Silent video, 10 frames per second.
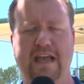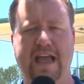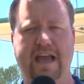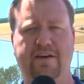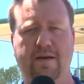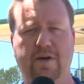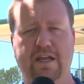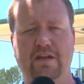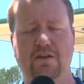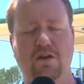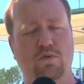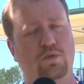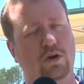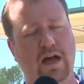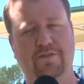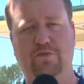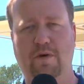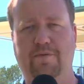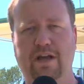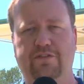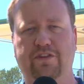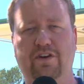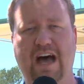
and Liberty will have to replace a